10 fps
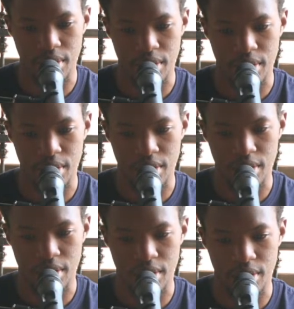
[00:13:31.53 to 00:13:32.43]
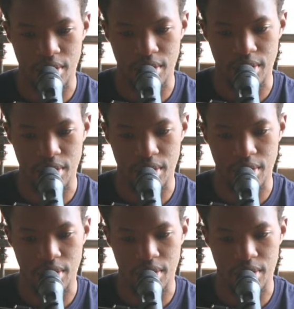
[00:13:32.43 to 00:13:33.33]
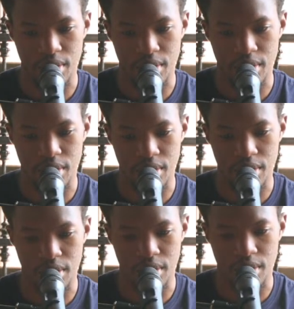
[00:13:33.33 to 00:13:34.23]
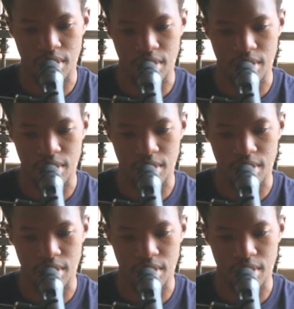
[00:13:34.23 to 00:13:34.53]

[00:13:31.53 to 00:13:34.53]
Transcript: [no speech]